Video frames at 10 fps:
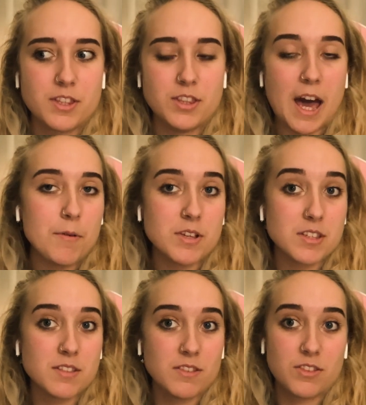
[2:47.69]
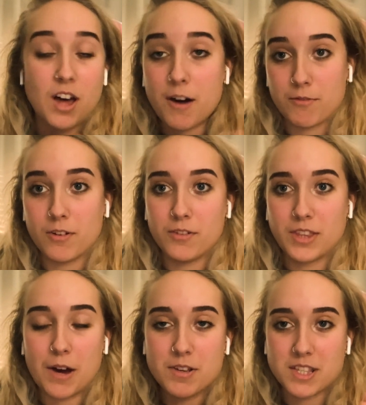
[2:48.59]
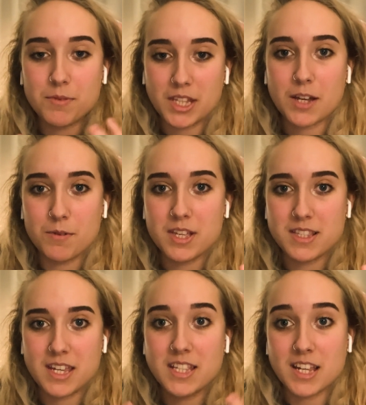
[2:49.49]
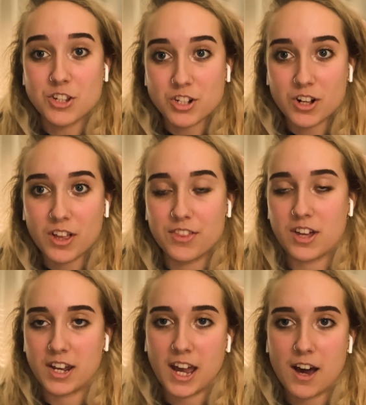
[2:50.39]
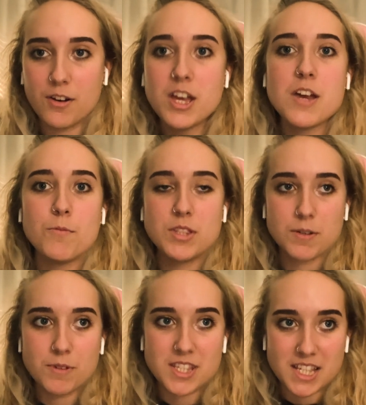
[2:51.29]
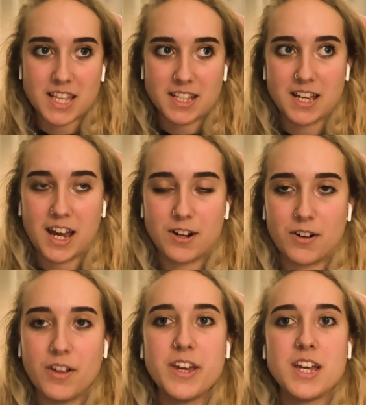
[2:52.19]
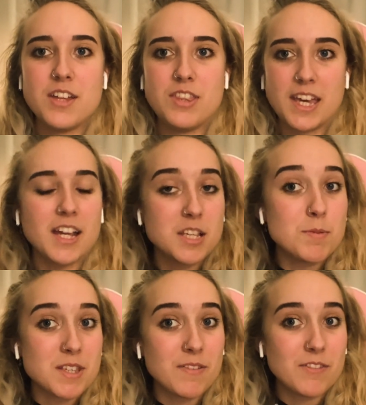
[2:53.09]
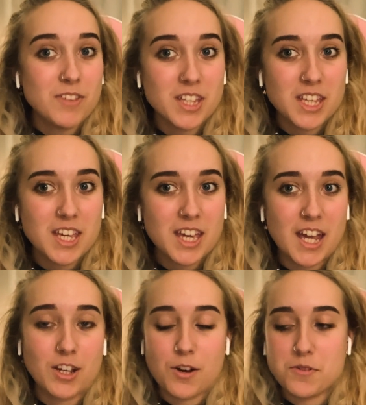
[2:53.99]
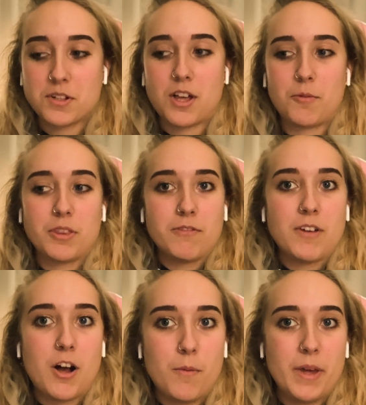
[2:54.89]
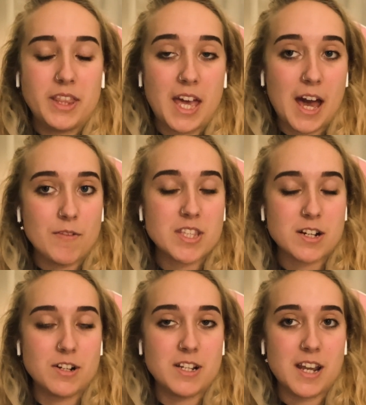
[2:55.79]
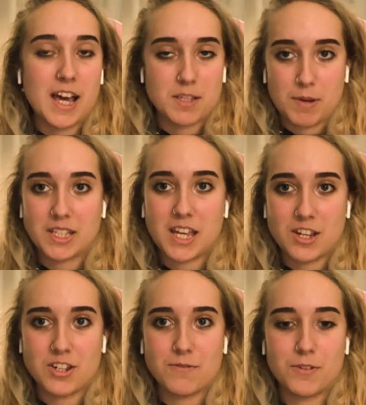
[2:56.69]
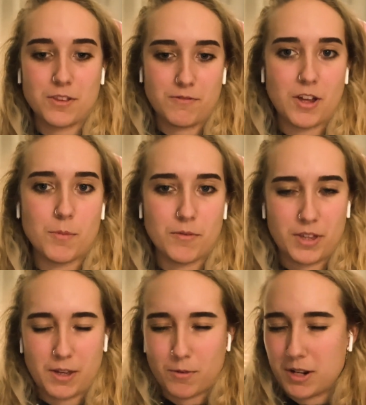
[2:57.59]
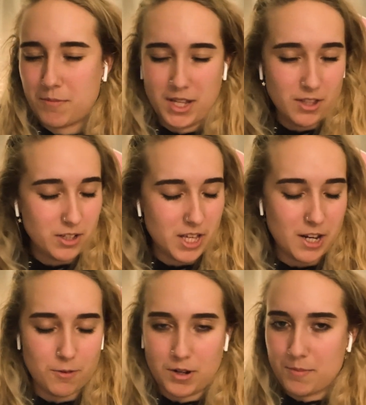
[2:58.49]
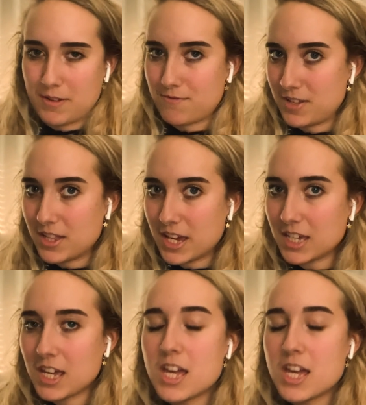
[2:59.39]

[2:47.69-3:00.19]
That was thoughtful. That was something that was intentional and thought out. When someone sees that title, they get a specific feeling and it goes along with the film, and they have a certain expectation for the film of like what it might look like or what it might feel like.